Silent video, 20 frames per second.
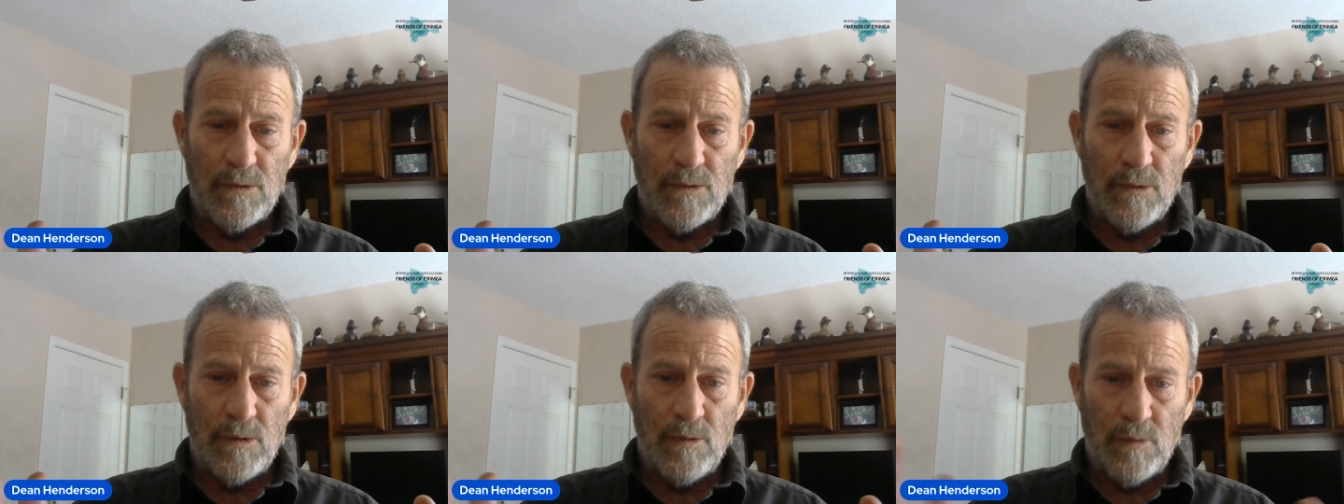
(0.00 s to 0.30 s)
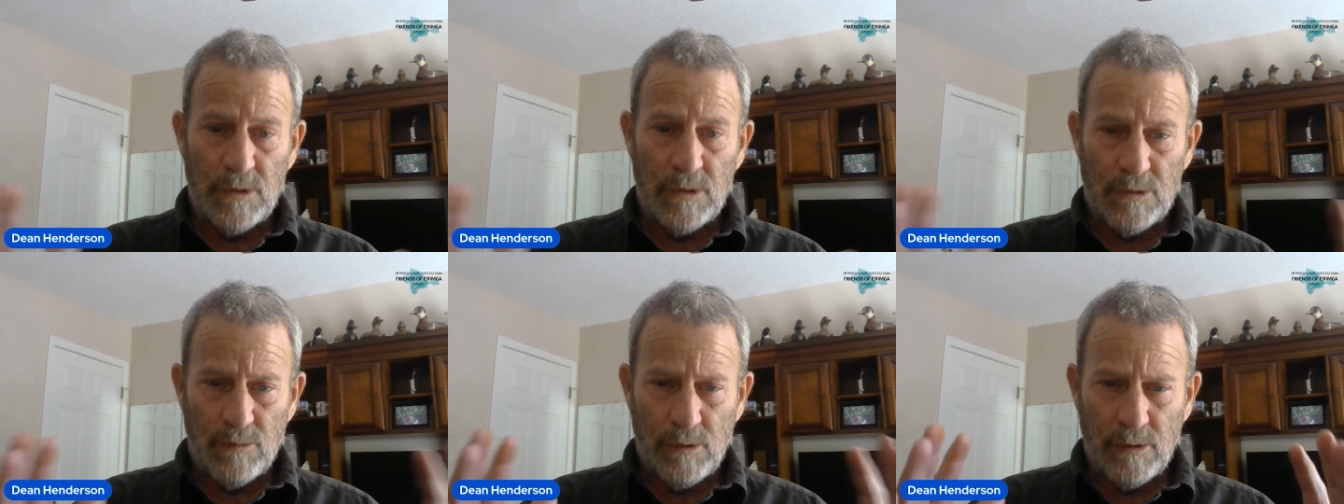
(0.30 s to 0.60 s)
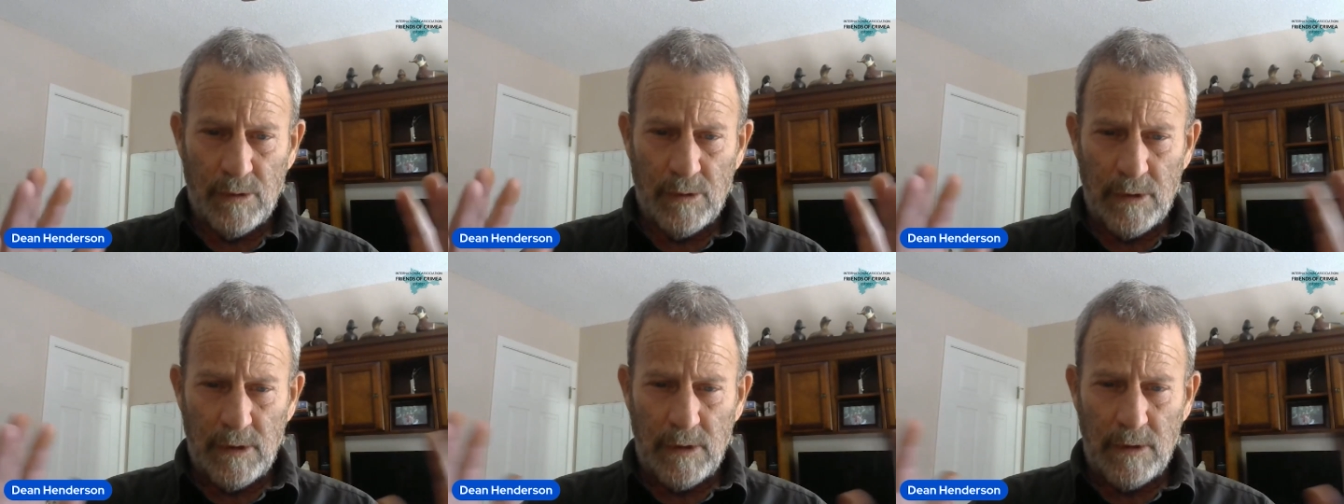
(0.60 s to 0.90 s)
who was
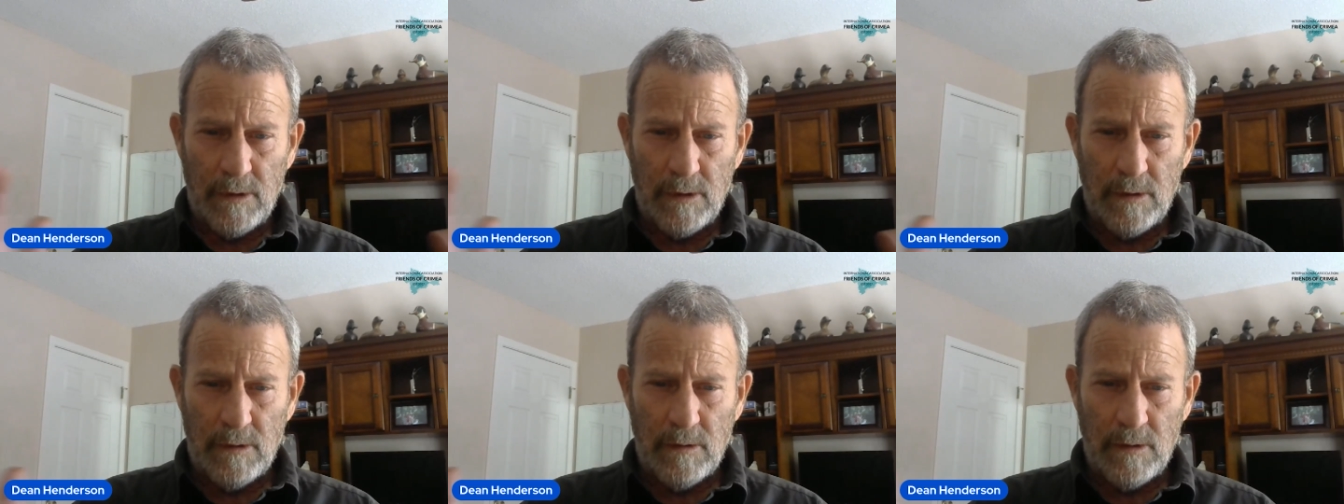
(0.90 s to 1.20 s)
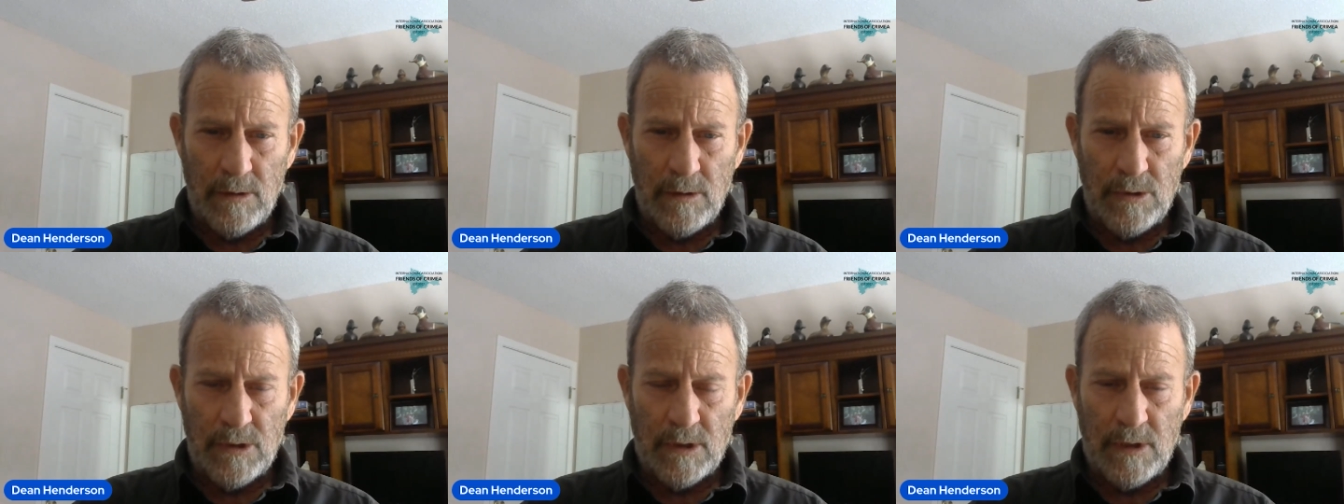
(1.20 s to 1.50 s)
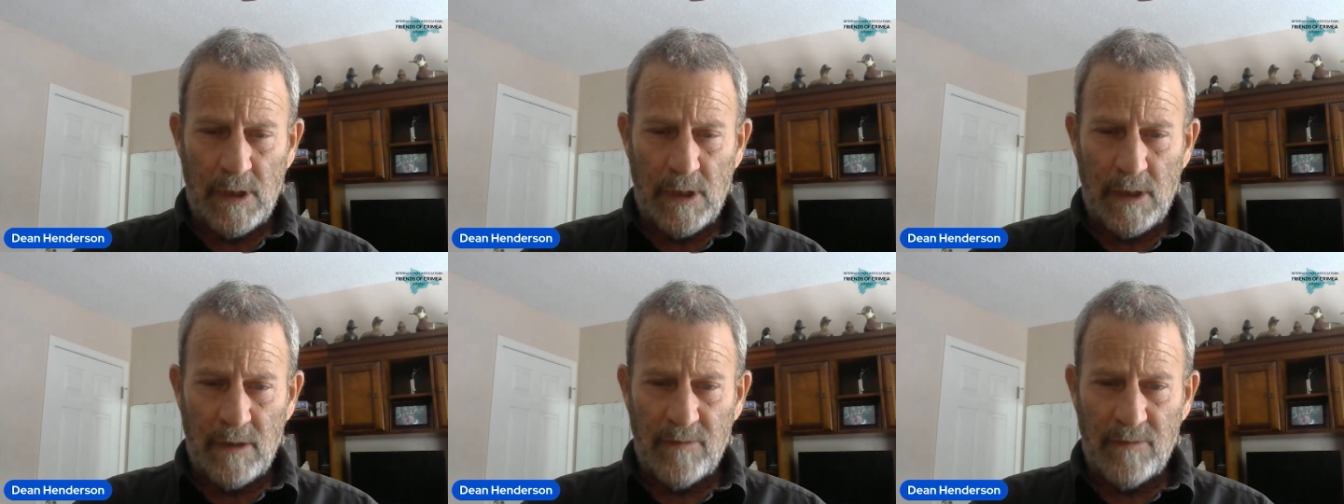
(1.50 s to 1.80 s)
really in
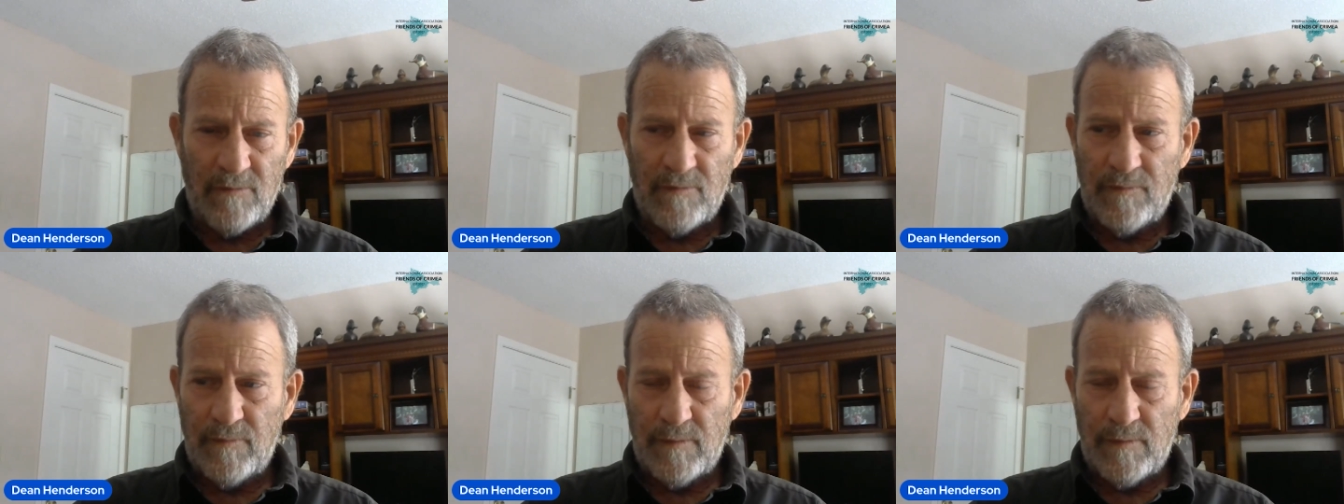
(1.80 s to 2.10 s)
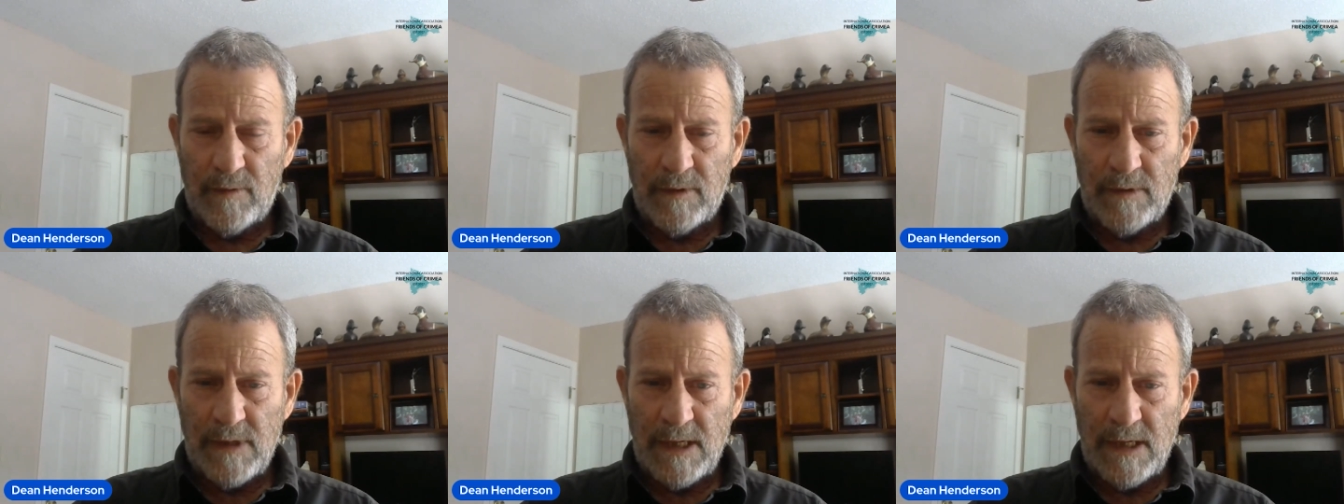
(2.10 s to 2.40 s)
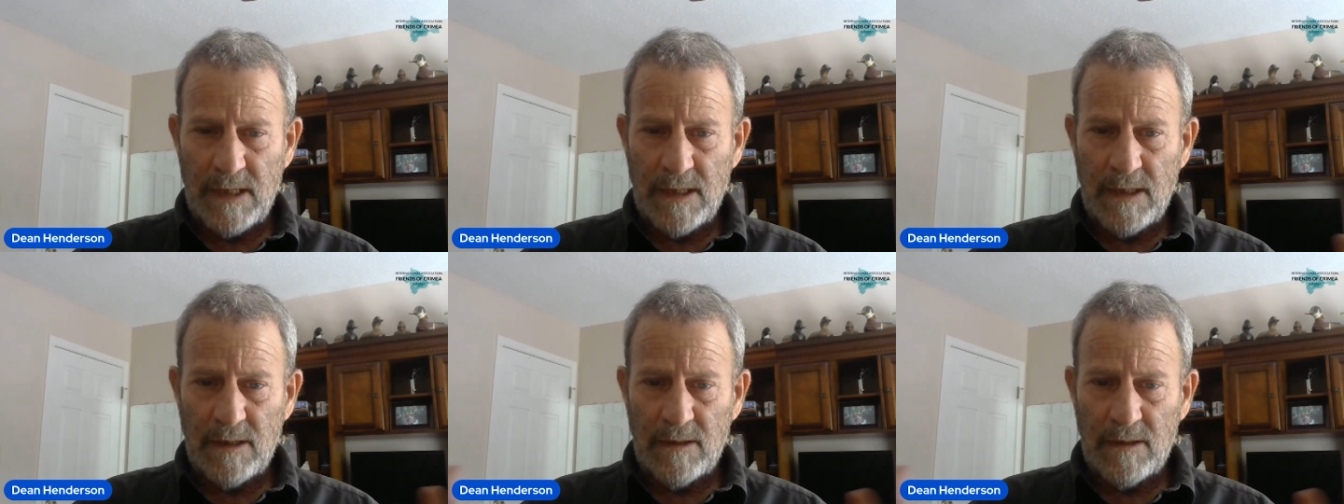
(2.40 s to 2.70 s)
kind of
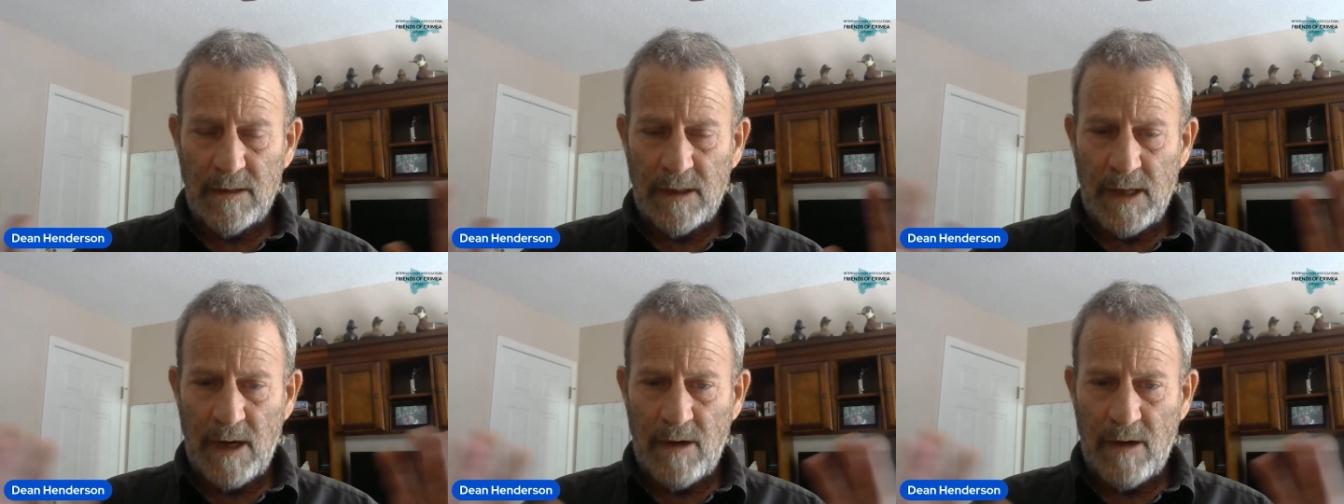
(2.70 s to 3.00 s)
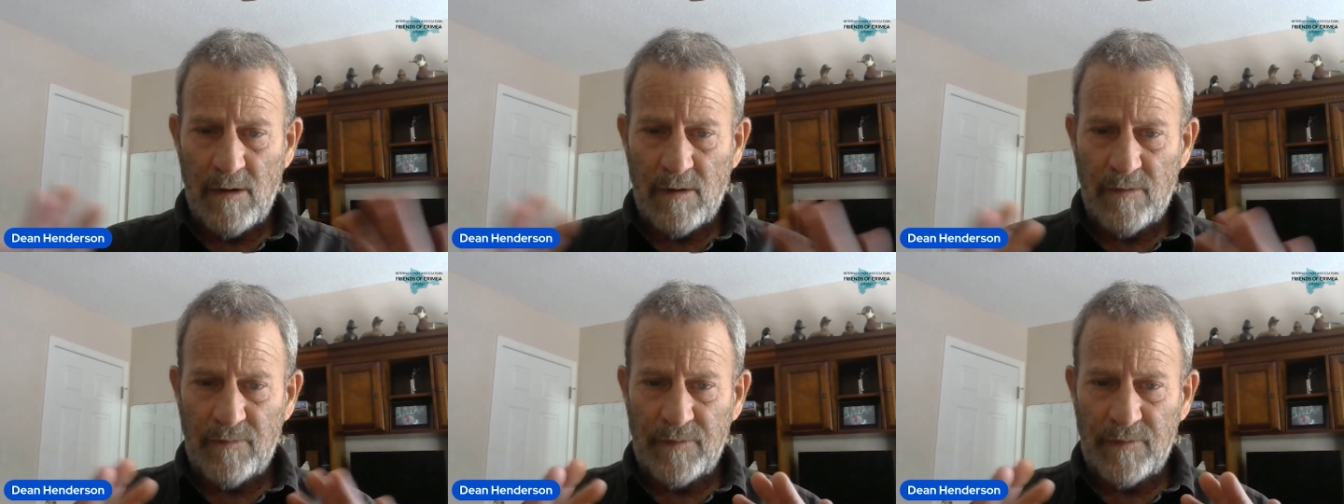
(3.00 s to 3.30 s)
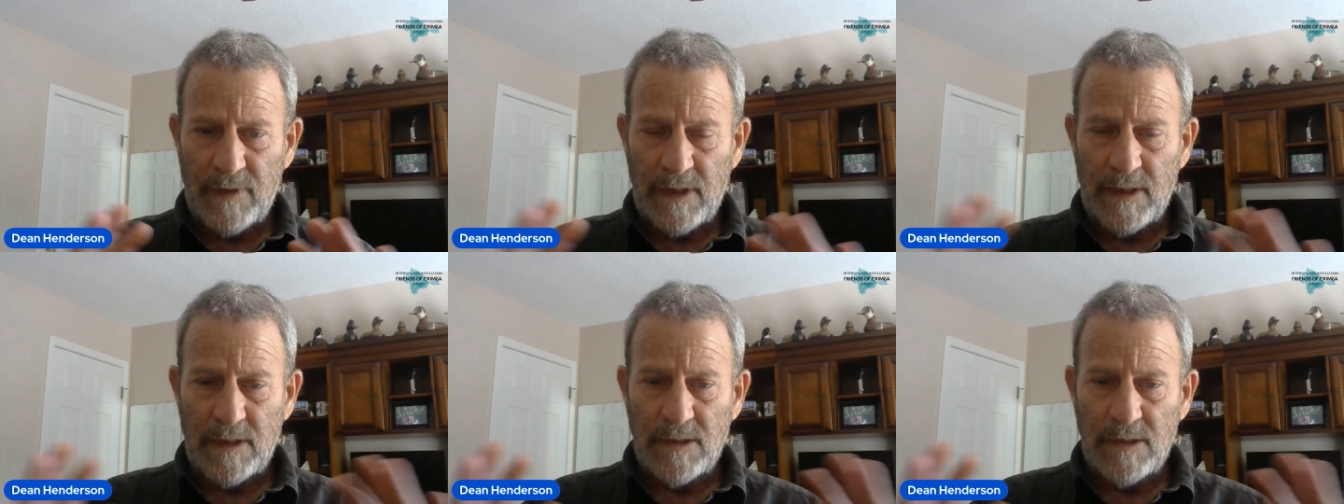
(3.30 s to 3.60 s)
taking care of
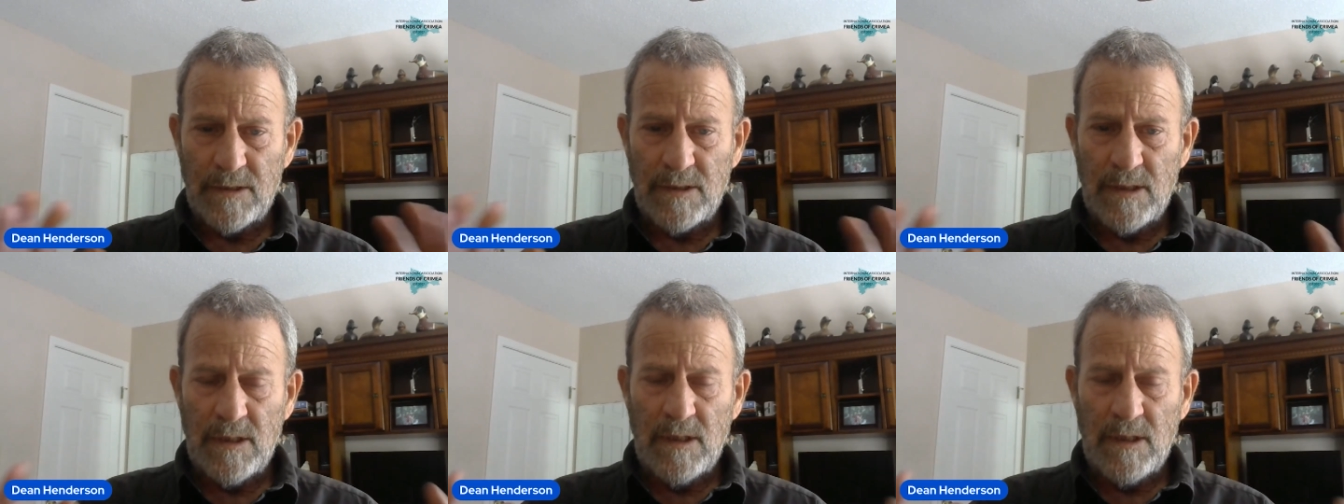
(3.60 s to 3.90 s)
things.